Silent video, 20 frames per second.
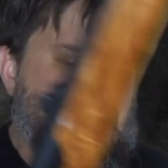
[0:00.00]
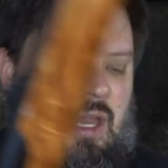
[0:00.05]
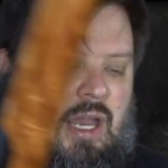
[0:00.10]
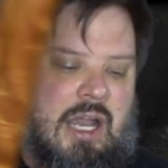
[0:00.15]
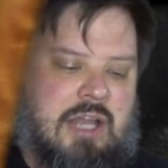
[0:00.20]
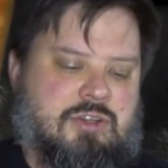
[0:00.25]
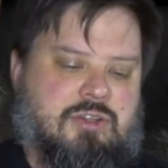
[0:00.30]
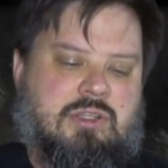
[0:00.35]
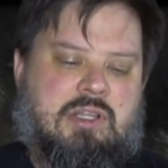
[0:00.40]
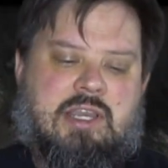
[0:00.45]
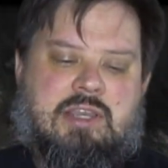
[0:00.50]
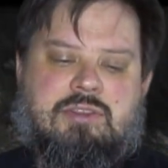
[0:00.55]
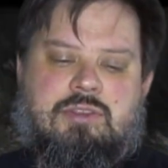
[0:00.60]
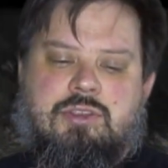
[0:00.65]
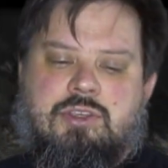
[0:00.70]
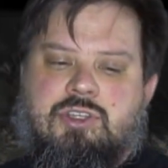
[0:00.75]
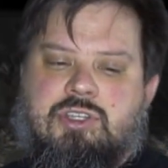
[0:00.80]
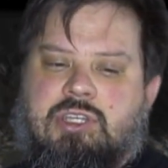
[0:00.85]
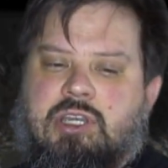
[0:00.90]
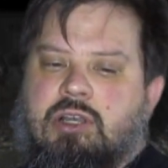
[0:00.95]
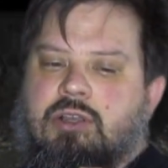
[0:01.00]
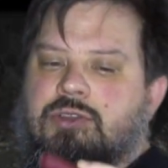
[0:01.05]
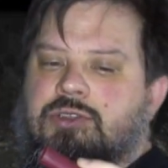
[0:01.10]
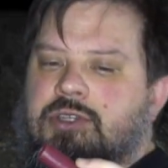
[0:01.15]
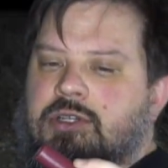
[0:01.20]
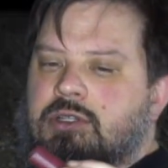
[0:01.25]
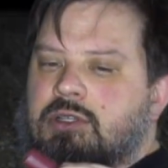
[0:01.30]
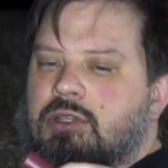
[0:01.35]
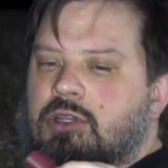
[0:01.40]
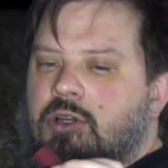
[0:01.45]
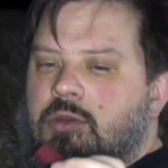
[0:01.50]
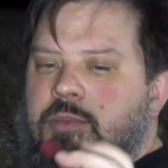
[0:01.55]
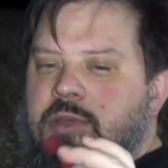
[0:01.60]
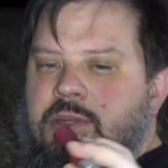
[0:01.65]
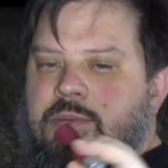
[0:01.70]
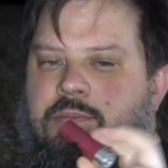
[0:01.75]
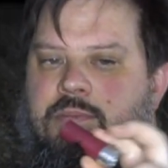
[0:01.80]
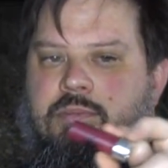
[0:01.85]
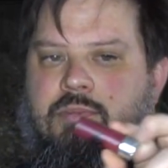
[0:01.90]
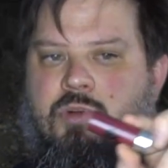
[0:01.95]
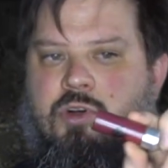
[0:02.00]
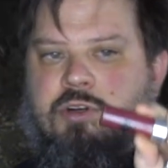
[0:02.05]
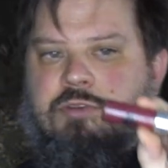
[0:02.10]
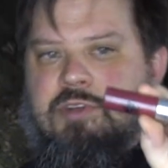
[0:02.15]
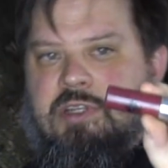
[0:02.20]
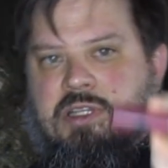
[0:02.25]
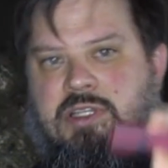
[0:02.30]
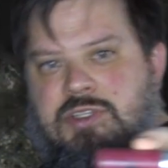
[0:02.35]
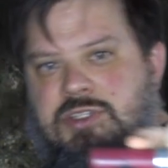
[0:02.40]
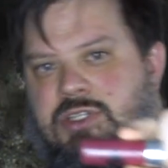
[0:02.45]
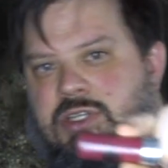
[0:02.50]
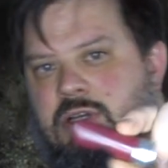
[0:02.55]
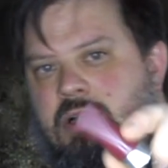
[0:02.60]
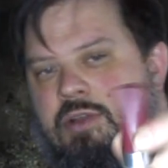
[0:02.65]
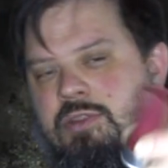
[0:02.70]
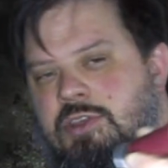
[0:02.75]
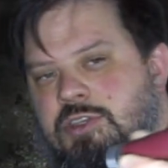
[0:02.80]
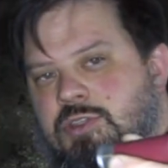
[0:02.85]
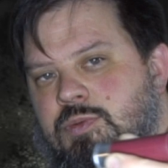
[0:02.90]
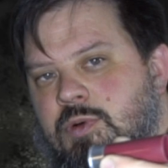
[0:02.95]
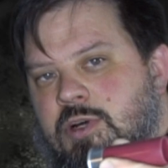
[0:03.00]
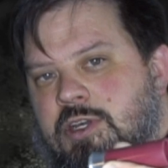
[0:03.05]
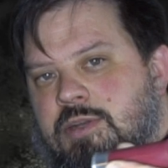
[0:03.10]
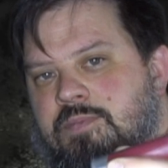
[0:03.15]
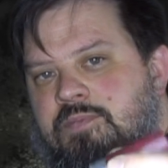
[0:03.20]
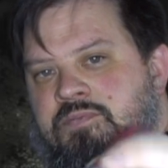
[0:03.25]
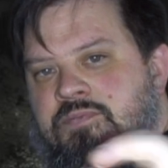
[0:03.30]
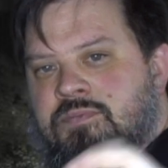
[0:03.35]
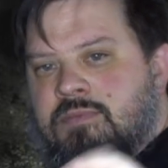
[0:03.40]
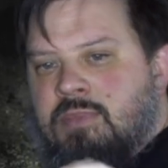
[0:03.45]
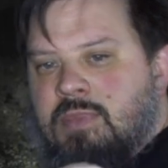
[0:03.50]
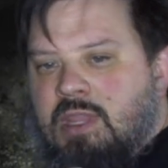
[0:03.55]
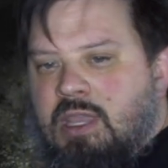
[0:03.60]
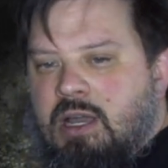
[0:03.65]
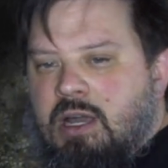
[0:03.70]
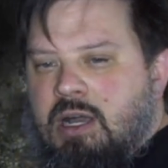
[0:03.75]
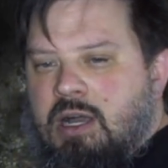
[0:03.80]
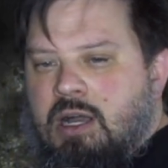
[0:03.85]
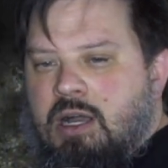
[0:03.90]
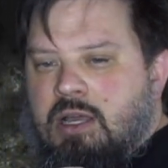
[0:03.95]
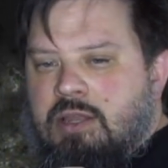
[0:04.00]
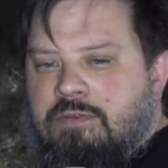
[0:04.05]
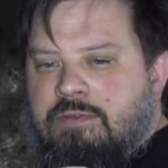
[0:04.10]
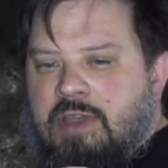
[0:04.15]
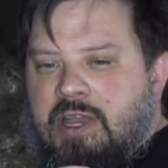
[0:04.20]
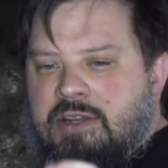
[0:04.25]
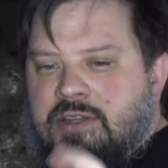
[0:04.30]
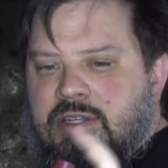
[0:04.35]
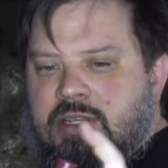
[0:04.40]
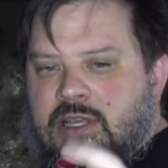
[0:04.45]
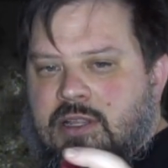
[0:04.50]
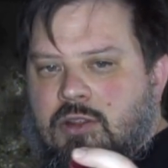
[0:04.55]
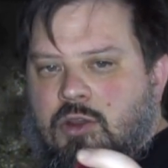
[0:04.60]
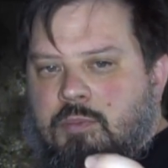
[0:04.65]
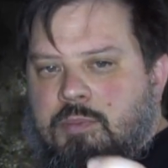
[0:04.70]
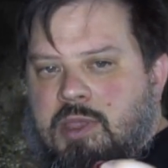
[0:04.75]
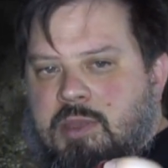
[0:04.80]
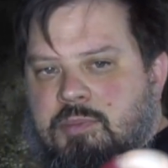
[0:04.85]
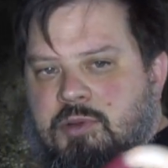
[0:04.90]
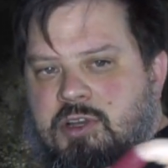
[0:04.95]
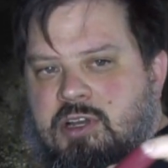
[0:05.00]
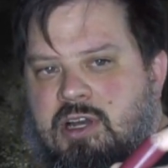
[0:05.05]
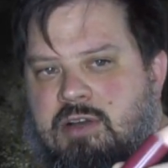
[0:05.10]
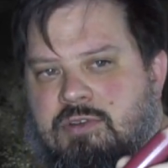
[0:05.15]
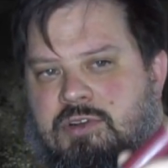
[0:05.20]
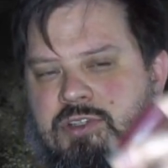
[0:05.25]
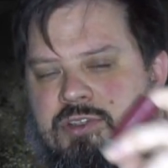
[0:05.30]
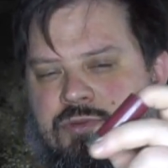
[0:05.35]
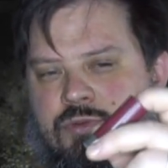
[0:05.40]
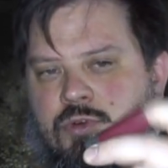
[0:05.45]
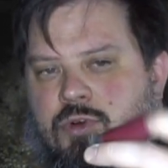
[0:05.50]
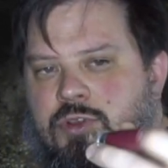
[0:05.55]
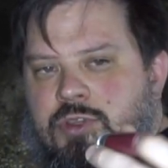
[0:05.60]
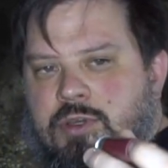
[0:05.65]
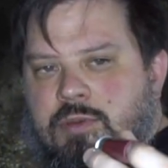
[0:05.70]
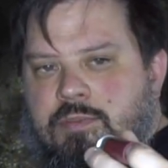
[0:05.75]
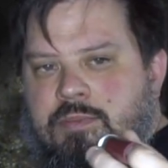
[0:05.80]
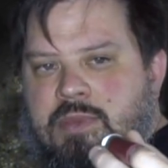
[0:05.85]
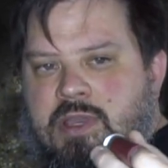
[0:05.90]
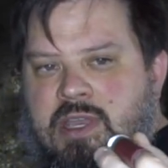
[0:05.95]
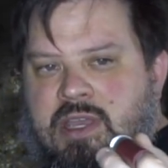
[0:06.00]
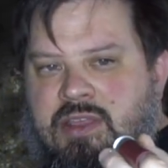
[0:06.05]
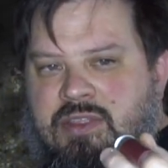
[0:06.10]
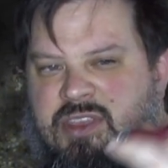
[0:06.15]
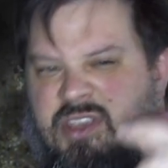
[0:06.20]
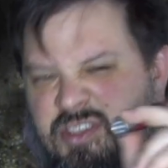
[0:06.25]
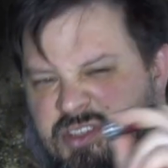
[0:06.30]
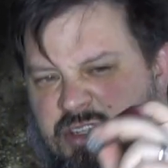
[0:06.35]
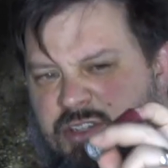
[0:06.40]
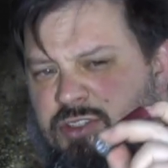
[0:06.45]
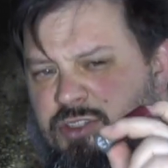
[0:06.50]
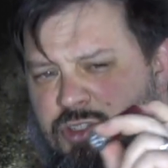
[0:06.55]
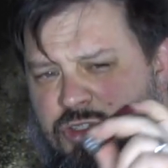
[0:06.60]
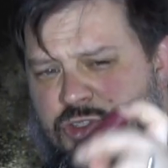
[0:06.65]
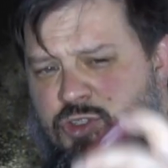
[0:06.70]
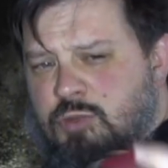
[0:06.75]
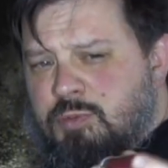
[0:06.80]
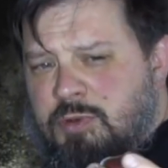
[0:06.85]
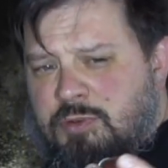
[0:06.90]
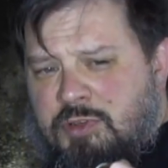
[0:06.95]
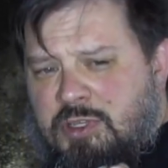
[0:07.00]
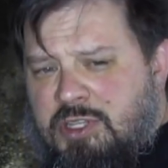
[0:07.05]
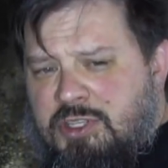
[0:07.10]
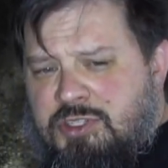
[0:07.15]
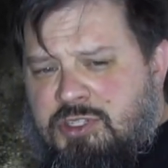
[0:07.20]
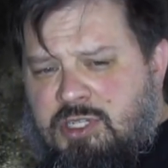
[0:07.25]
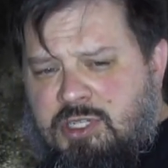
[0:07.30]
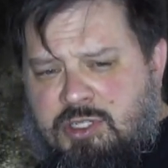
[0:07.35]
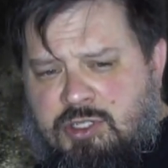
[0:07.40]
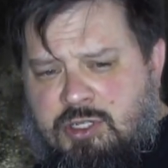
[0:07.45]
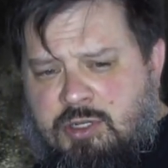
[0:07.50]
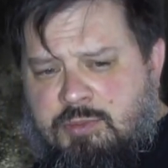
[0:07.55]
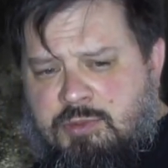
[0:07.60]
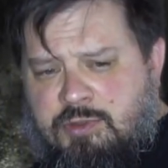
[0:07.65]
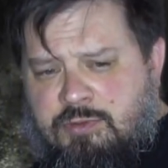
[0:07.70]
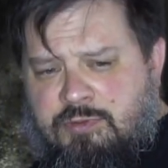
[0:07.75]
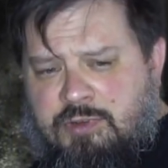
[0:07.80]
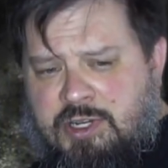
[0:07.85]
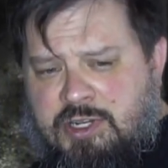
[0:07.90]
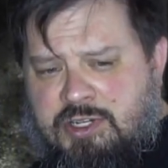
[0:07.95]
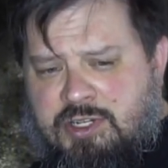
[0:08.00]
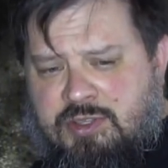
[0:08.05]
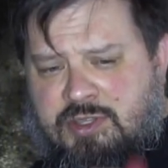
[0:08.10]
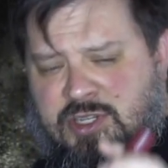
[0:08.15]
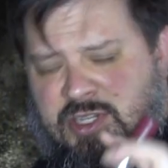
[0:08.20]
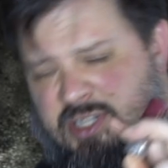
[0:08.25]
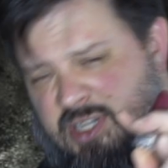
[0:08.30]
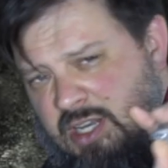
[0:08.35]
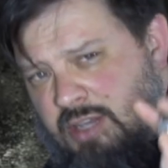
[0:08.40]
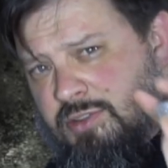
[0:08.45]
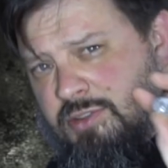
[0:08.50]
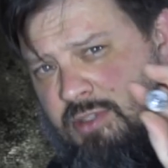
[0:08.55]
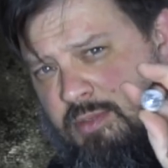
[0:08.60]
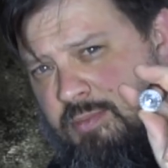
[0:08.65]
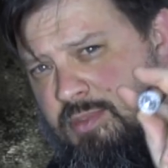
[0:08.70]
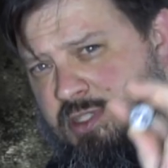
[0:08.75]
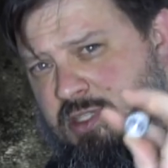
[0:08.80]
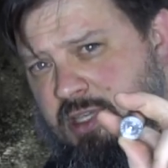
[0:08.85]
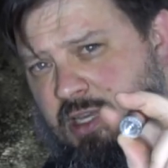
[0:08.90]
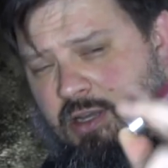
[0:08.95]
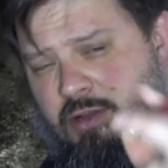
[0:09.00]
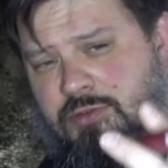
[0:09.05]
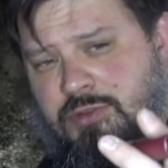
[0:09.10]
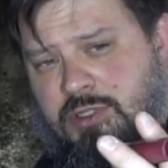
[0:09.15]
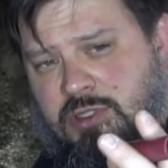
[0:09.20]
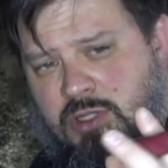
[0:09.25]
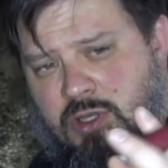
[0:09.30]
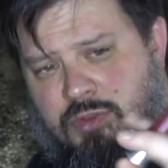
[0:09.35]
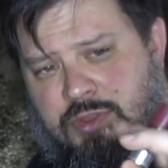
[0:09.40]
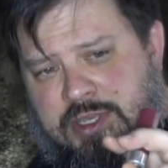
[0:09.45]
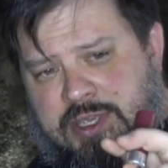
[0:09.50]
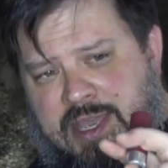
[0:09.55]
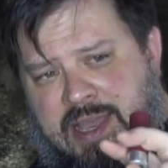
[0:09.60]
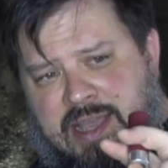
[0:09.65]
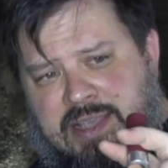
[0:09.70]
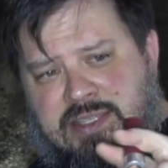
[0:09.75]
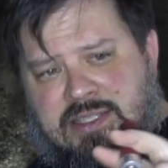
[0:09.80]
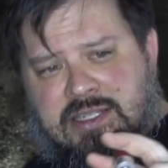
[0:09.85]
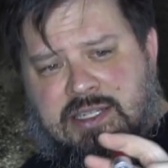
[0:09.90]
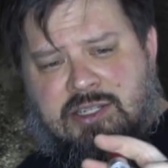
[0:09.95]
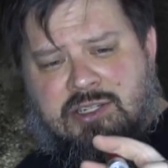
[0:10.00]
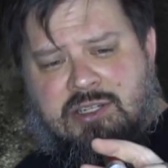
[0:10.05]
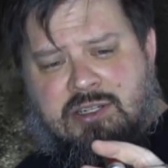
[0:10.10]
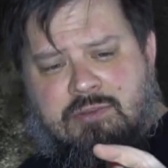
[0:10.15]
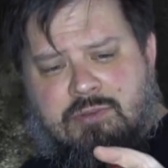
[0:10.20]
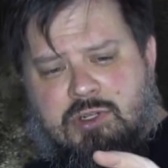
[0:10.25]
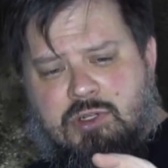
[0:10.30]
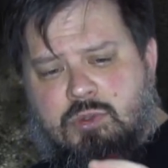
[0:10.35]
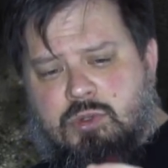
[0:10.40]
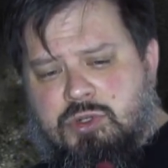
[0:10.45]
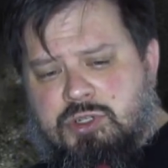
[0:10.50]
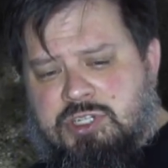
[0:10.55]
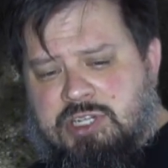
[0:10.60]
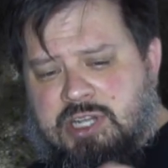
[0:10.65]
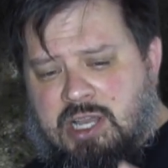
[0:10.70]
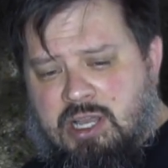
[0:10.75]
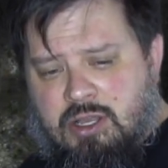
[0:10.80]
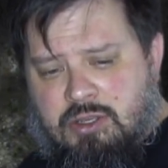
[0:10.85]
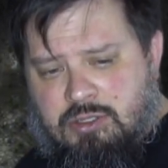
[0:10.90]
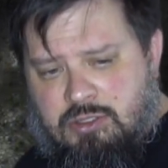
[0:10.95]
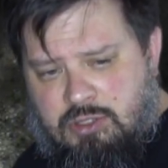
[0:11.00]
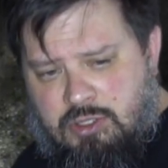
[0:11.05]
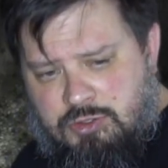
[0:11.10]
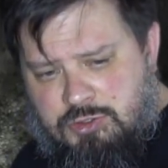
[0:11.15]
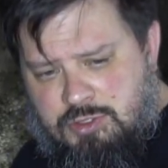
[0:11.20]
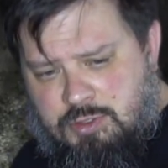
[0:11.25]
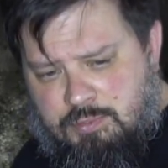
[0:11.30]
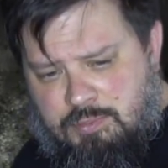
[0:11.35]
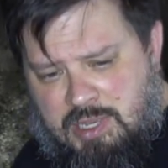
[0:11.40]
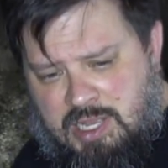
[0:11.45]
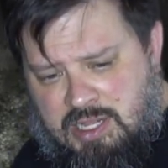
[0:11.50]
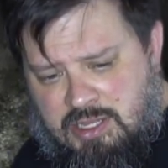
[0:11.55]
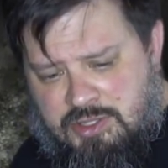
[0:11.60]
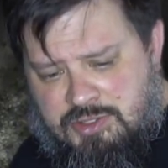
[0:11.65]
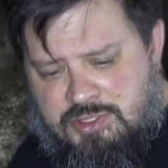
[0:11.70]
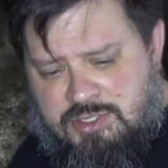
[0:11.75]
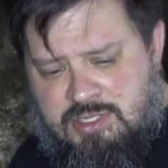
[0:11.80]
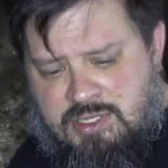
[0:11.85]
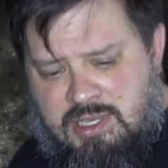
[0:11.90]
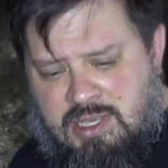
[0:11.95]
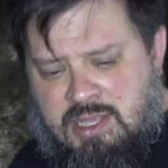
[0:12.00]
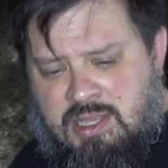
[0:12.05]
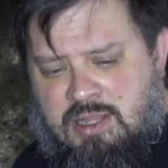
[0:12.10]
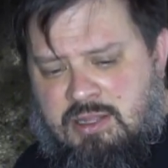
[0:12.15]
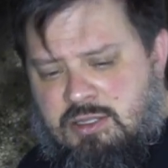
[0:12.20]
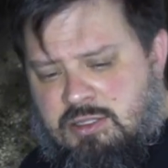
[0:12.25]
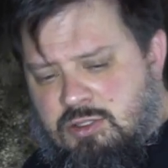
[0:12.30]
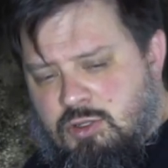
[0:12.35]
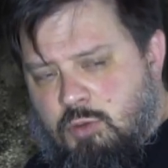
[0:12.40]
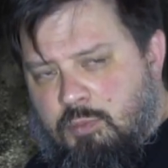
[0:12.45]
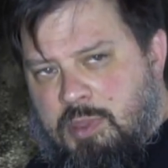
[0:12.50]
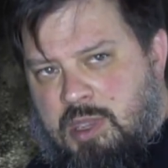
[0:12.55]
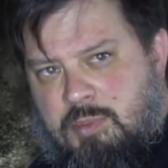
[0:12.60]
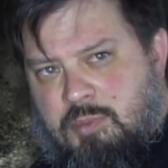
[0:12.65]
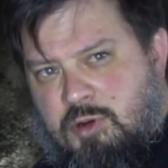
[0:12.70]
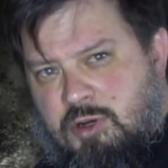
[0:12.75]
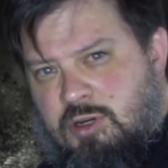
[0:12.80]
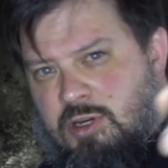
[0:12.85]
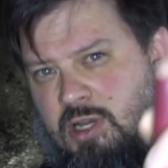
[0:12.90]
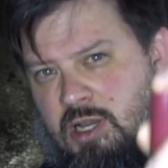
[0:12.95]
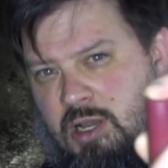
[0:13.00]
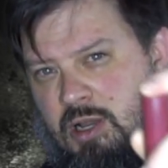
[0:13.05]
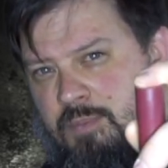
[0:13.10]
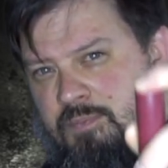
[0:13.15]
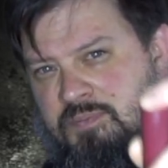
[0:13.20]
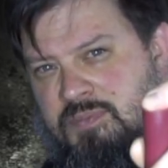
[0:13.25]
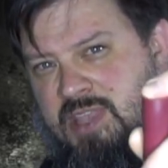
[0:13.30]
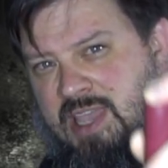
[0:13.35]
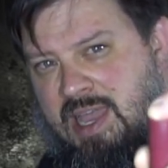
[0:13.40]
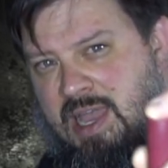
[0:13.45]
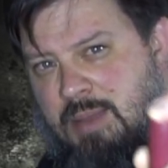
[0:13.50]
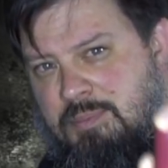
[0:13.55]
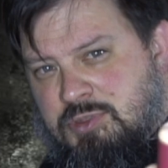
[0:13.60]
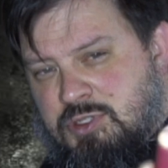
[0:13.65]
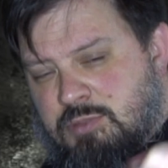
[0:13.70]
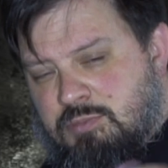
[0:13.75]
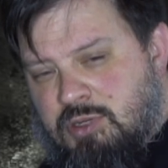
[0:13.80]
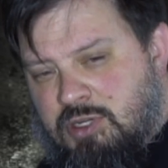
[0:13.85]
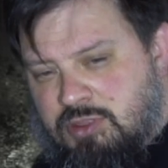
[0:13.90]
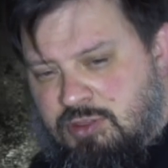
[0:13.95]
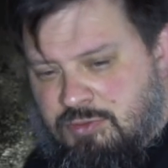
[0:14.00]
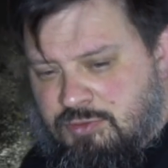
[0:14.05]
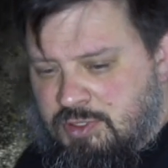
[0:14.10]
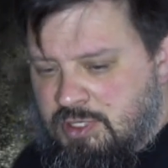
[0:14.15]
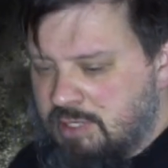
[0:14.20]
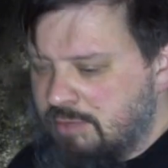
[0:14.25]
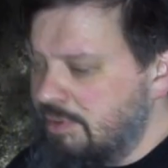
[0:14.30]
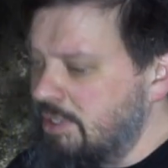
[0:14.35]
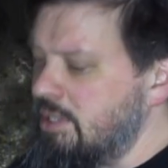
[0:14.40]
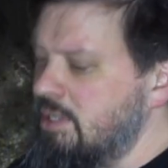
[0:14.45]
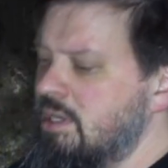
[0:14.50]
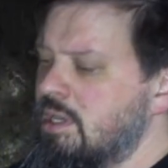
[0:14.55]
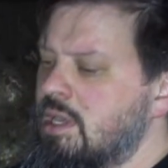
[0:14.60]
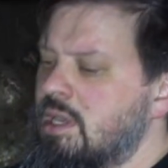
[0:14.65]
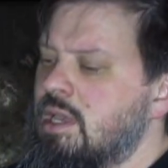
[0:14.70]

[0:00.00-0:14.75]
I do like that the shells are a little bit more realistic on this one. In fact, you can get little paper covers for them. These are super realistic in terms of function. The shells themselves, you load the gas in each individual shell, you load some pellets, there's little paper caps you put in the front of it,